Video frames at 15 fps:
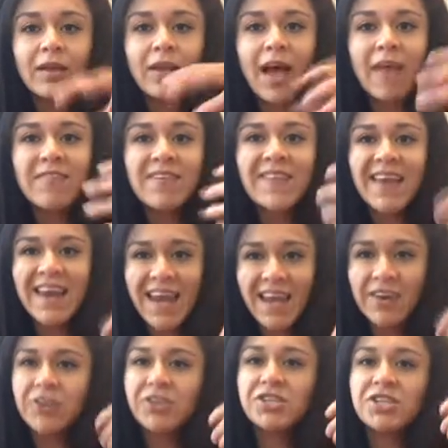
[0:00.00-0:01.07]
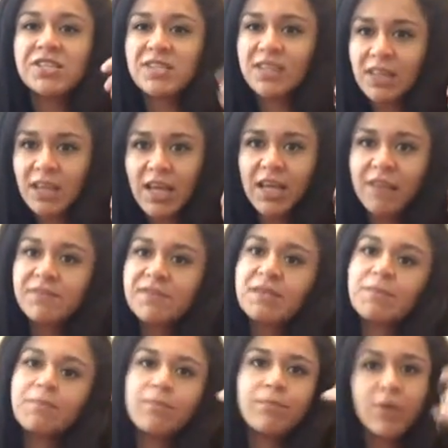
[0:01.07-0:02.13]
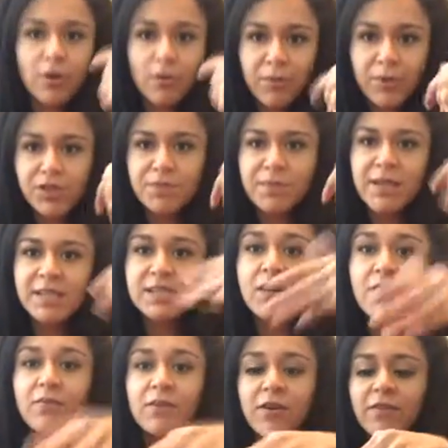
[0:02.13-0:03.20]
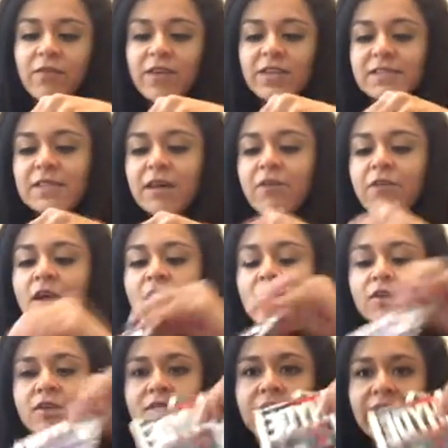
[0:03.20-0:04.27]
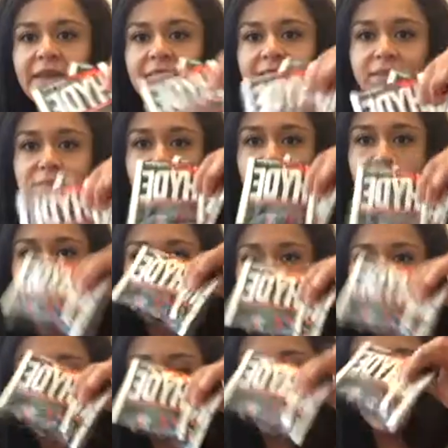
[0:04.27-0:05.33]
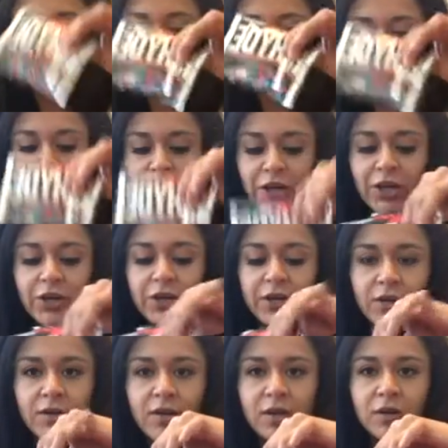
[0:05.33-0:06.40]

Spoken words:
having that energy to lift, to, you know, push myself and all that stuff. So yeah, this one is pretty good.